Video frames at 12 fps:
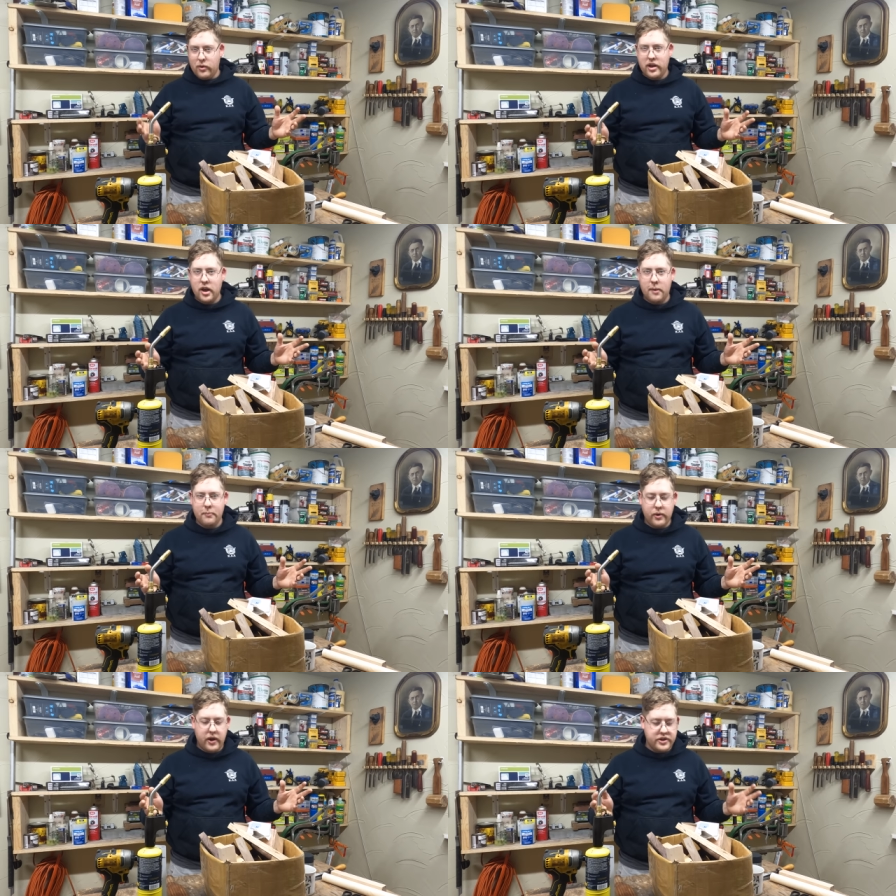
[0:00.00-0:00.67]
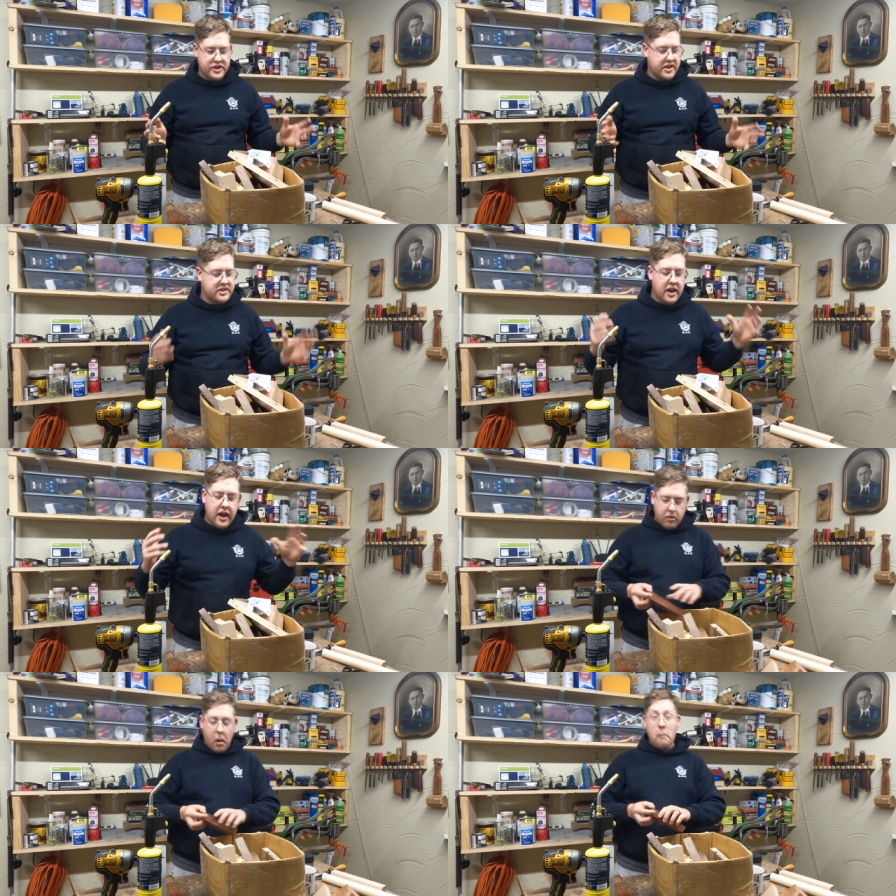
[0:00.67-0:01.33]
working on projects.
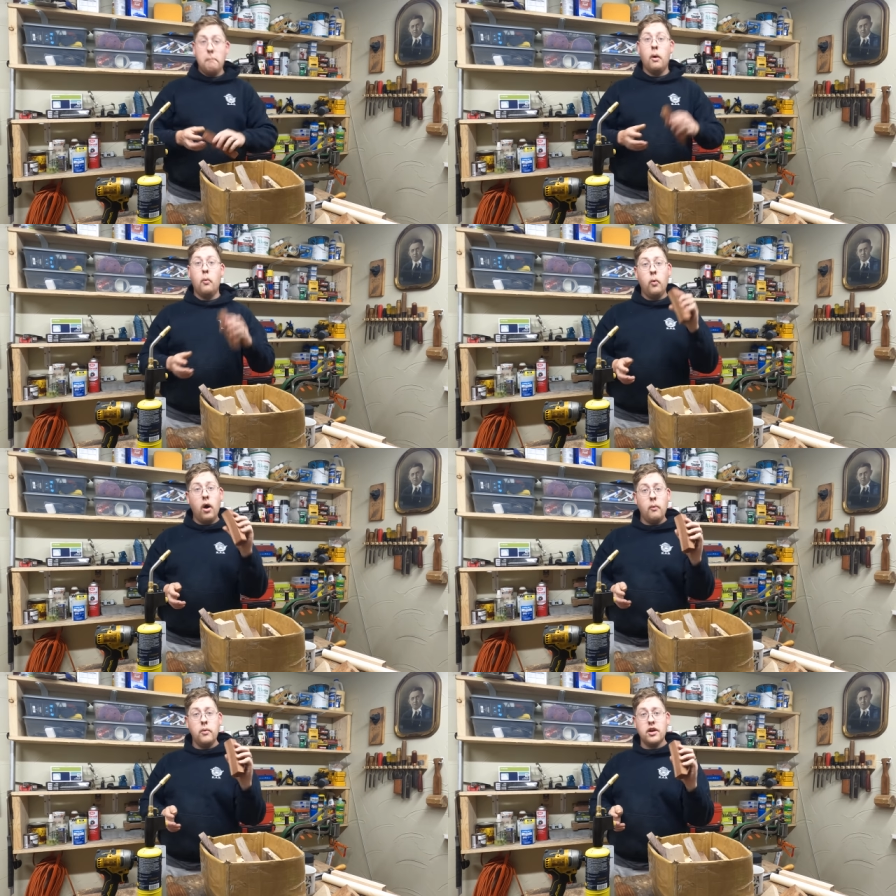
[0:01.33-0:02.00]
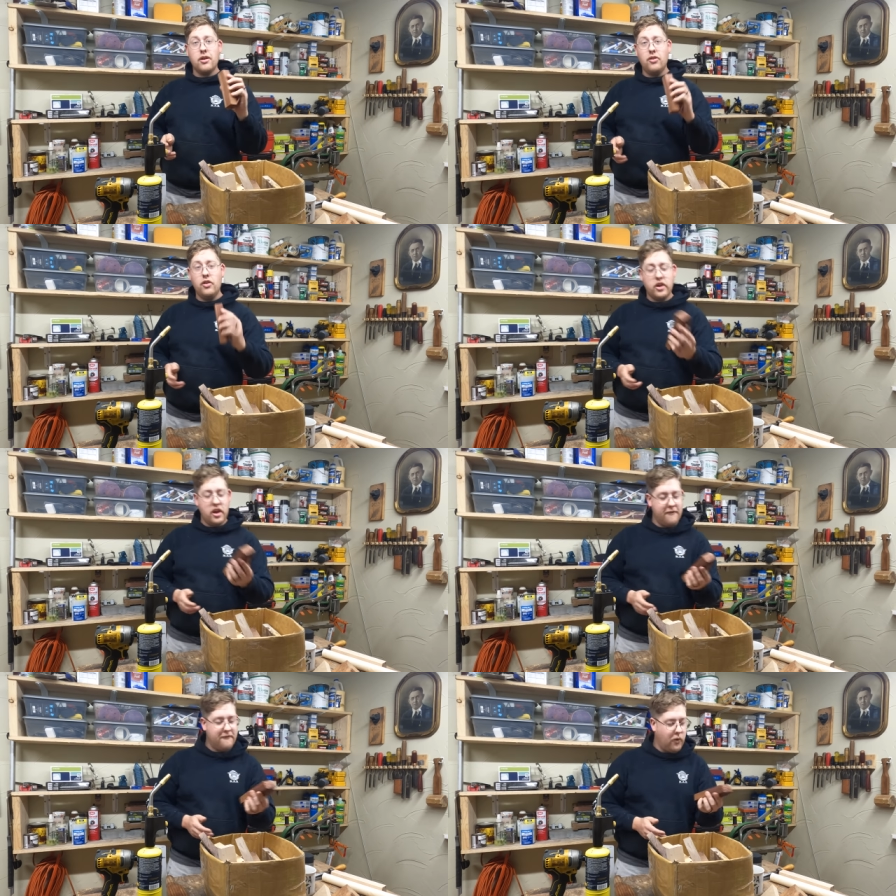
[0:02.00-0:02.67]
But what we are looking